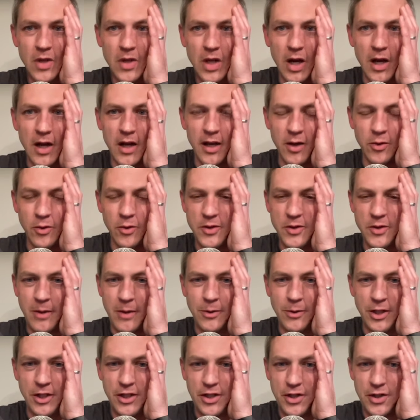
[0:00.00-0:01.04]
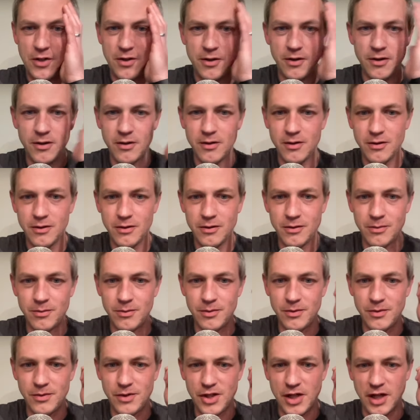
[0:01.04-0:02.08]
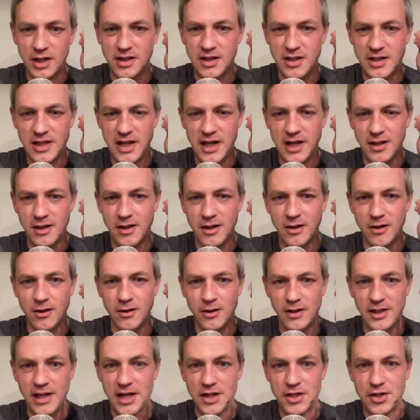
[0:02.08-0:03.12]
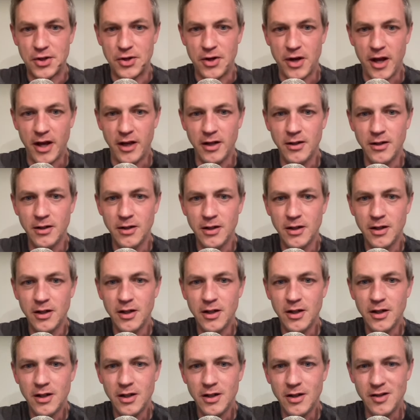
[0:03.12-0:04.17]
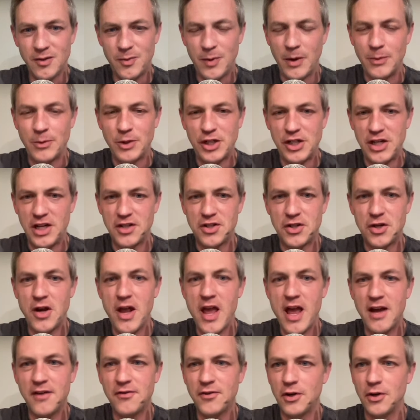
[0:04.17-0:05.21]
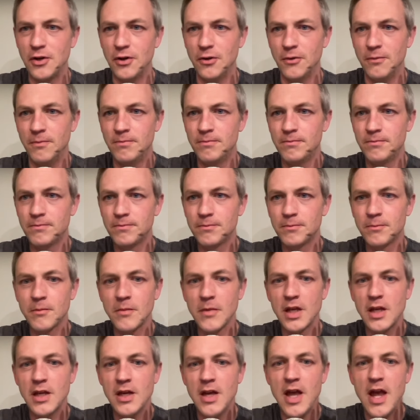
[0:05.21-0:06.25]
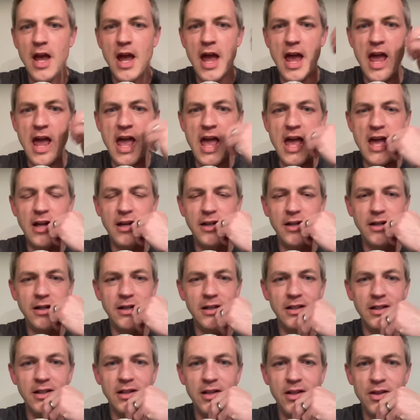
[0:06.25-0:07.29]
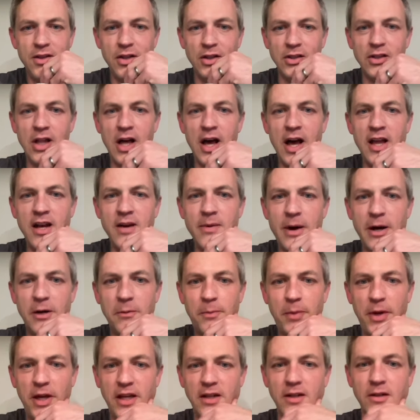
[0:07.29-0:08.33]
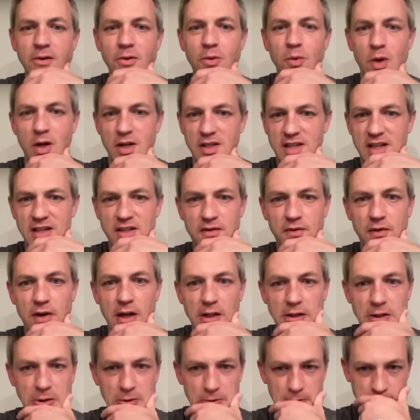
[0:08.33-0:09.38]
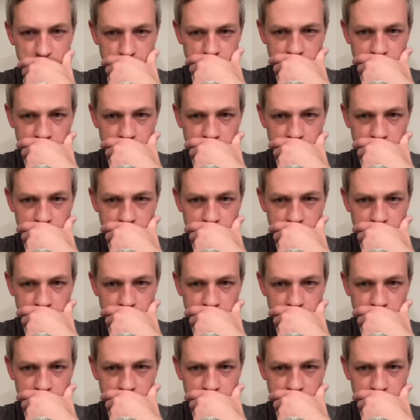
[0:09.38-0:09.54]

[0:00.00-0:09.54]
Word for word: Uh, it was published. Check the date here. Yesterday. It was published yesterday afternoon. And the line about Pitt was as follows.